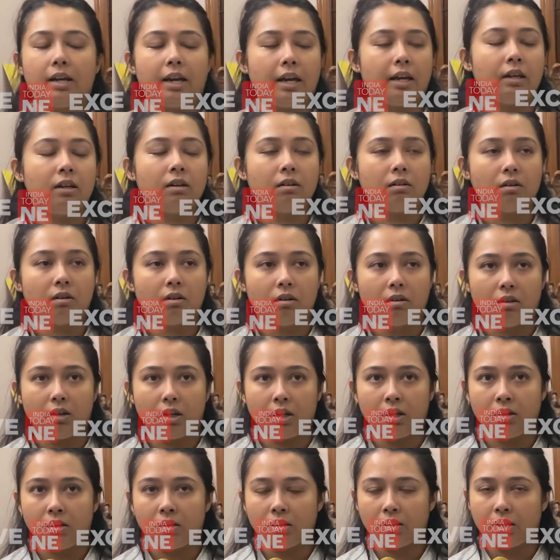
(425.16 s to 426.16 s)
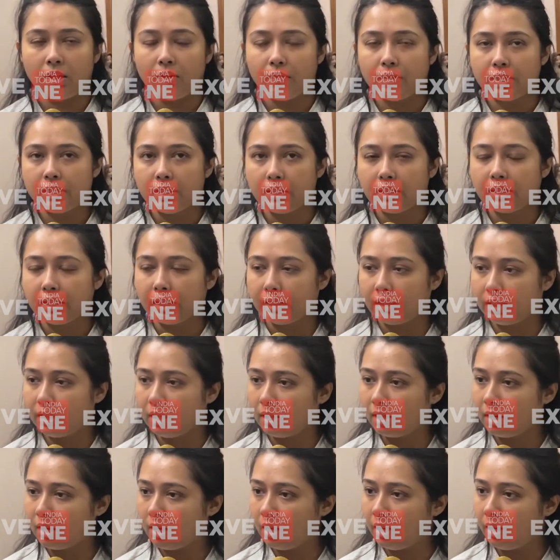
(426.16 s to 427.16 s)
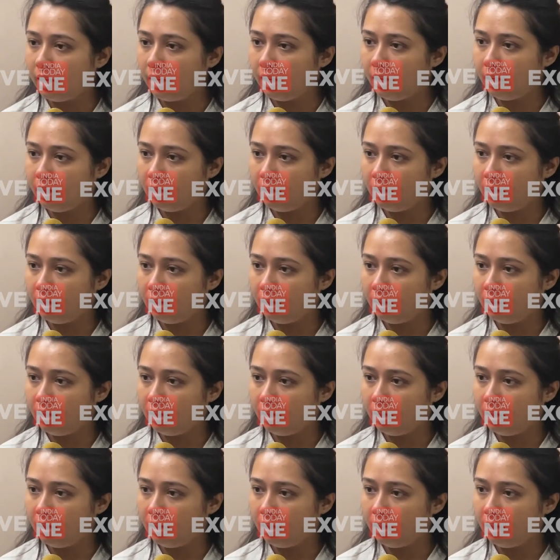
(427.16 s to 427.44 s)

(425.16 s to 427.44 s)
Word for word: again, uh, in there was a satyagraha